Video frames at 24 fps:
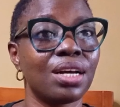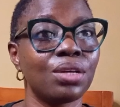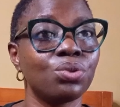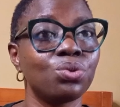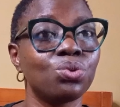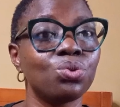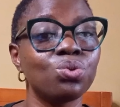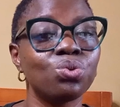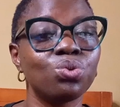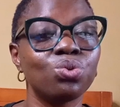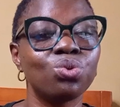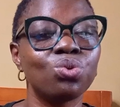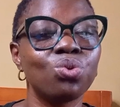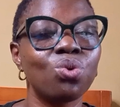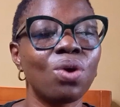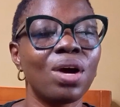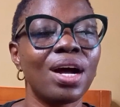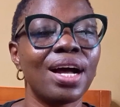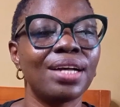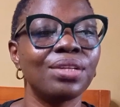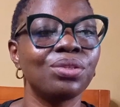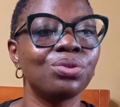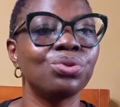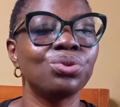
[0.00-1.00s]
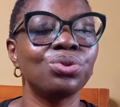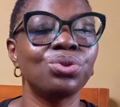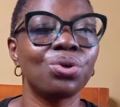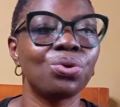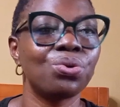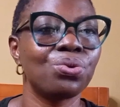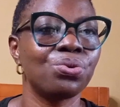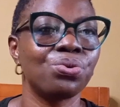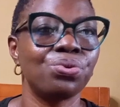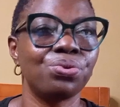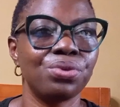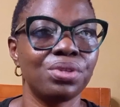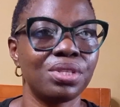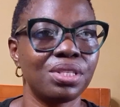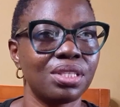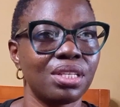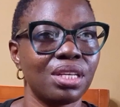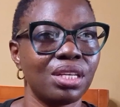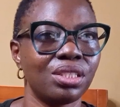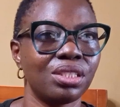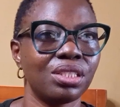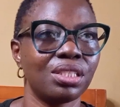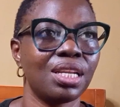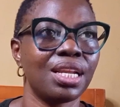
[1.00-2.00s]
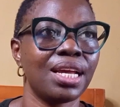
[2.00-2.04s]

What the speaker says: now, you go and do your own research.